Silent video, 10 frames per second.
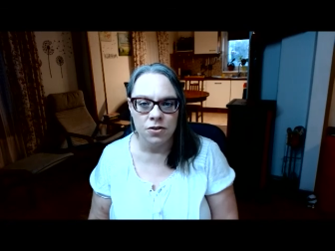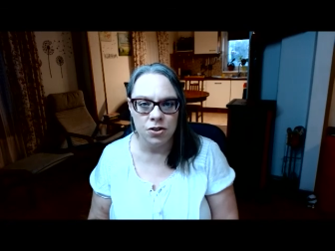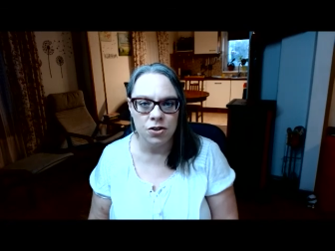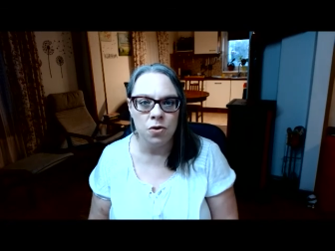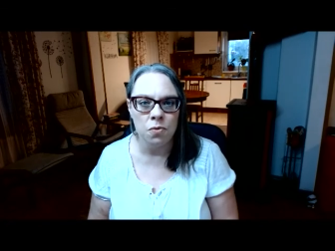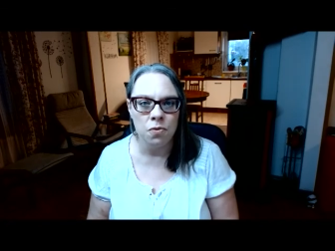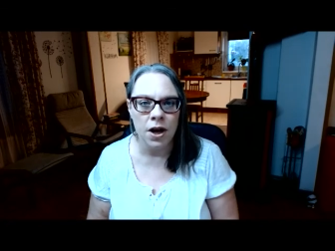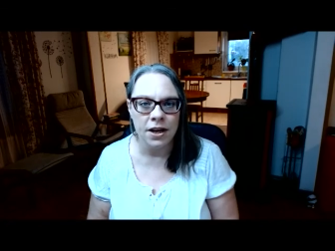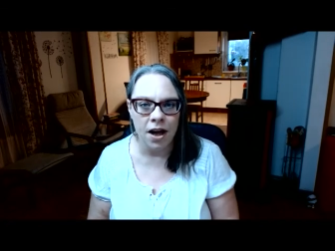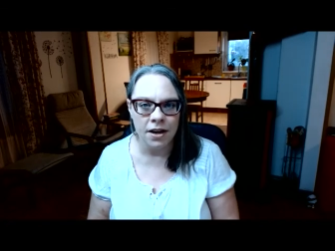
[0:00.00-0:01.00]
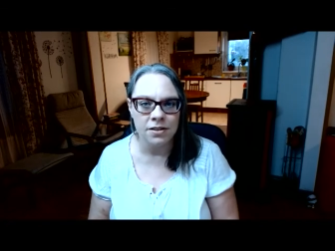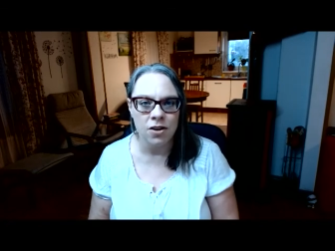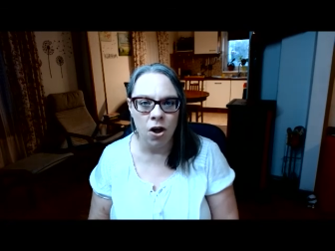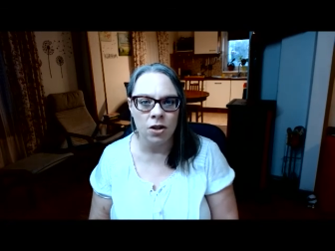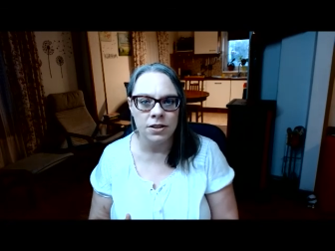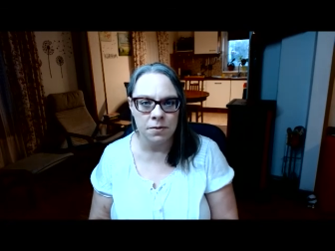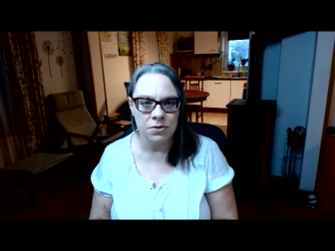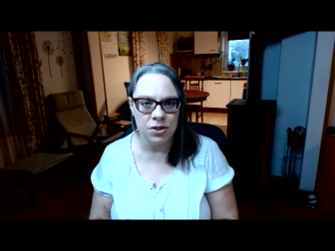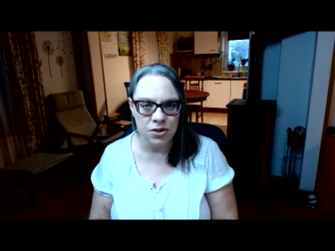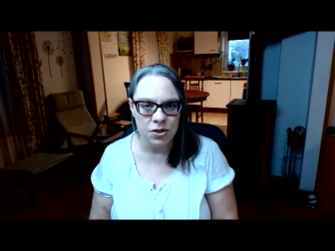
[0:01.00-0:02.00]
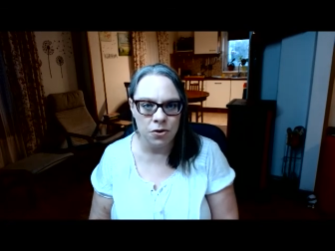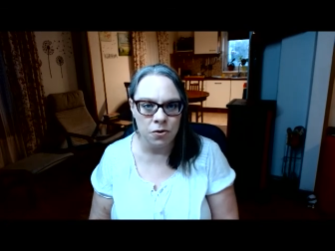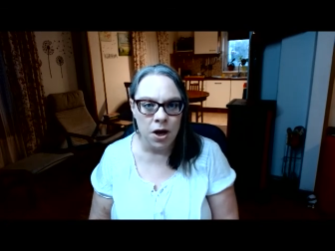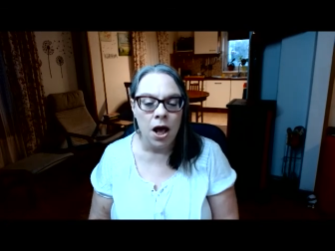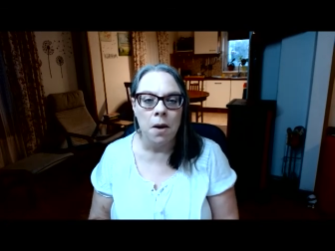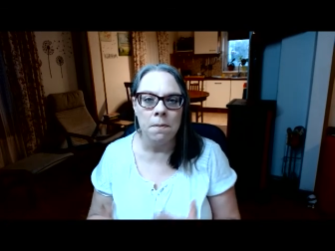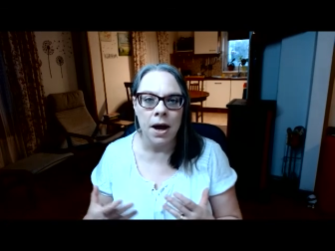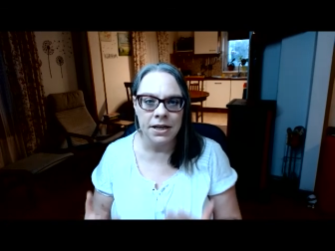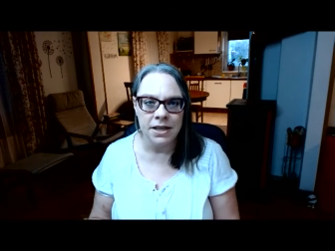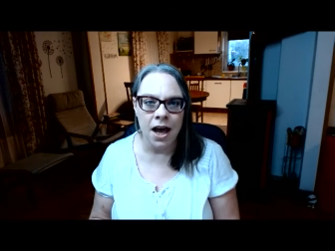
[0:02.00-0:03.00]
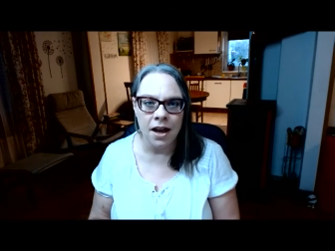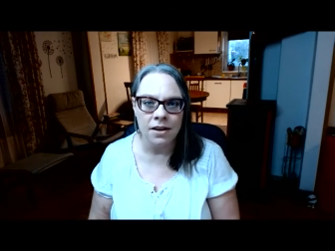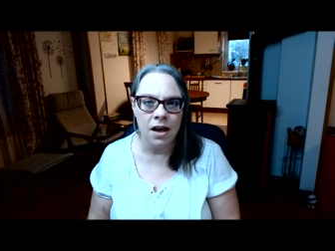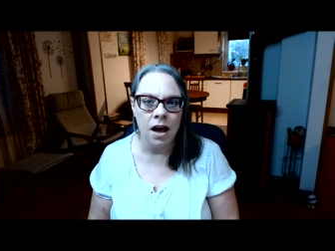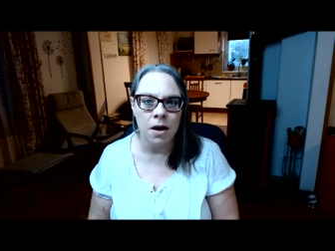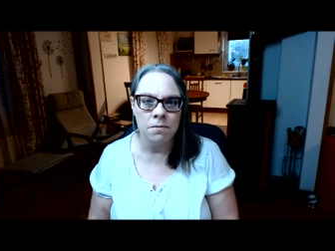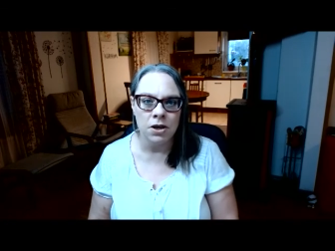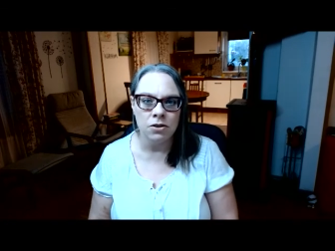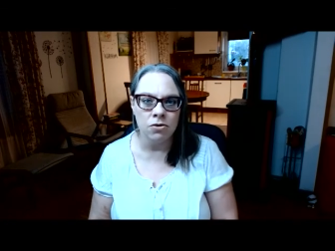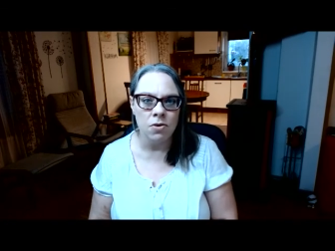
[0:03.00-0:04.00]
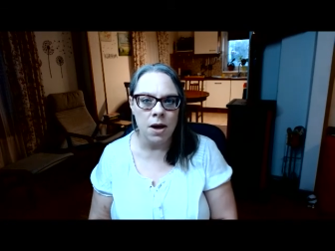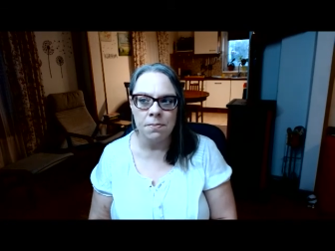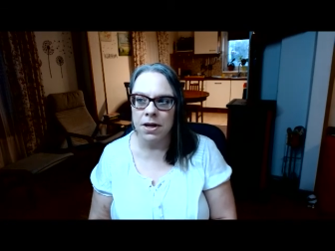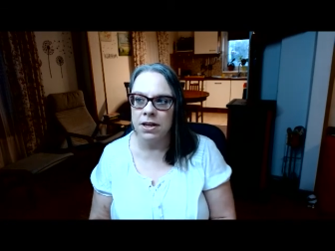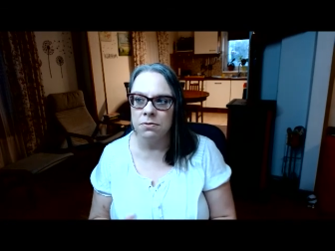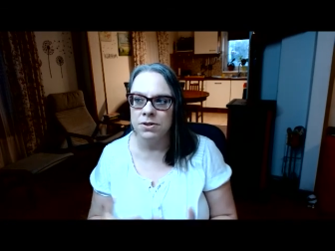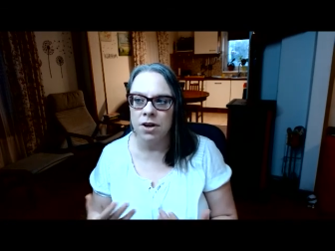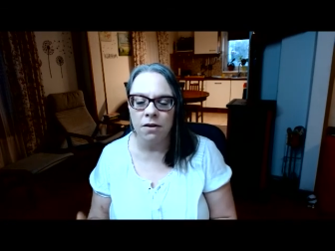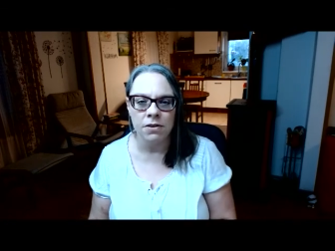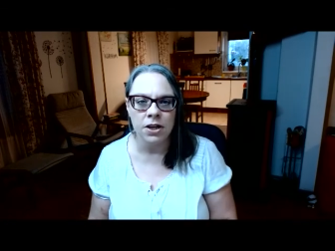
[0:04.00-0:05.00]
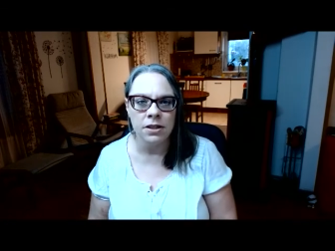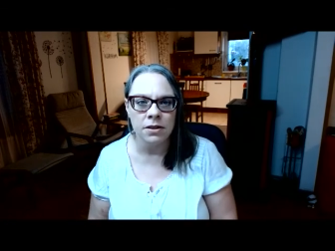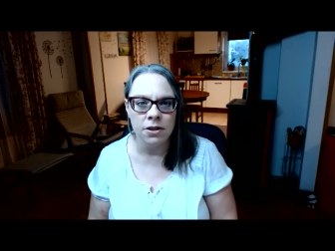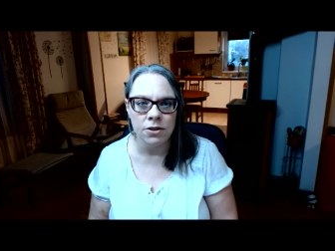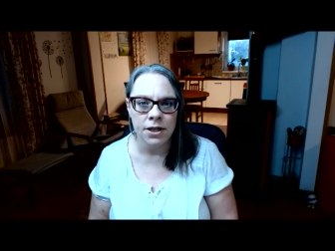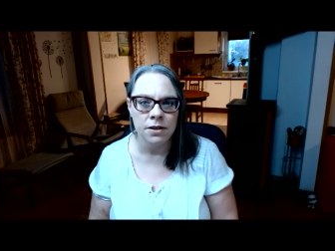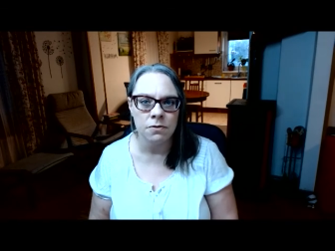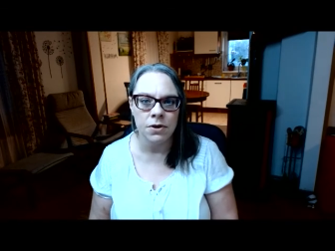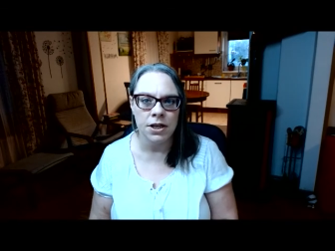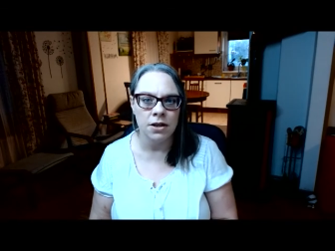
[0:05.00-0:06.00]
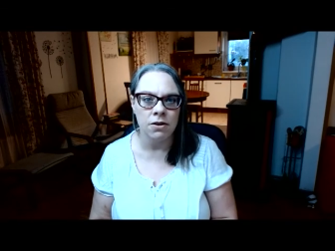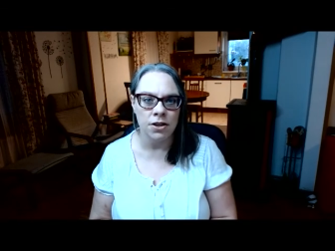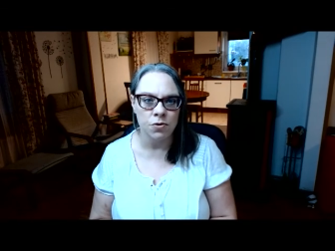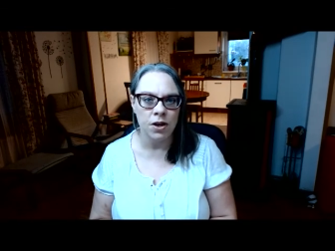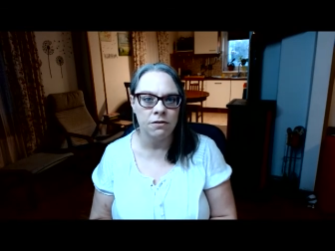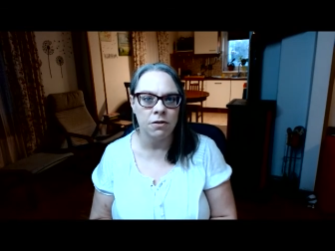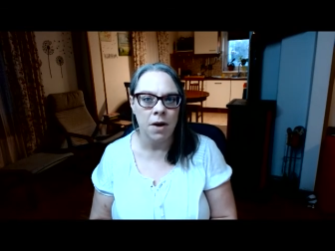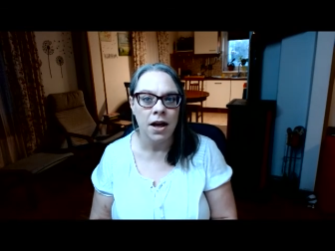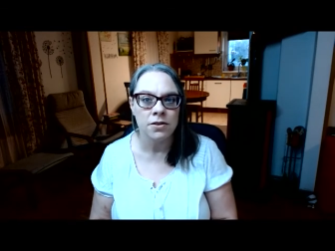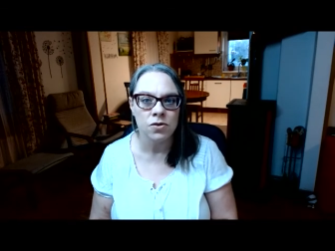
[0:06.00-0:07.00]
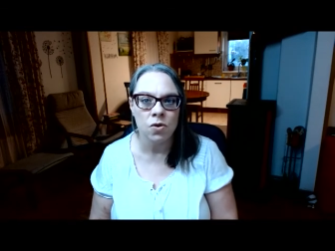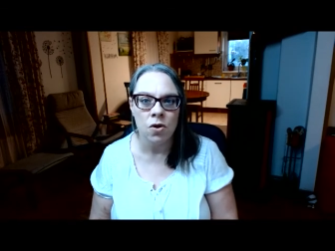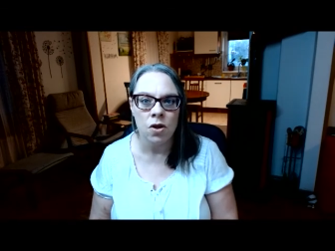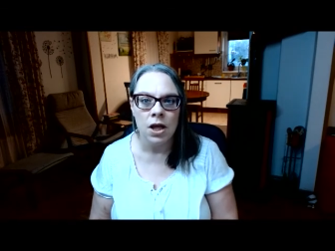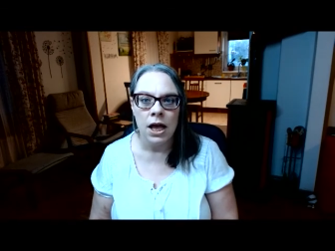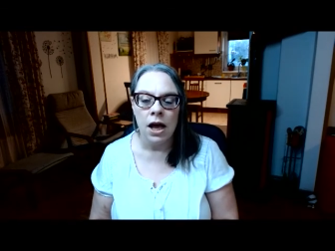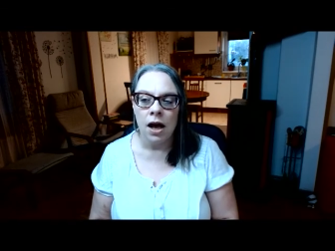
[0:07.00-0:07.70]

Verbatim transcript: to do what God has called them to do. My dad um, grew up and he was not very literate when he graduated from high school.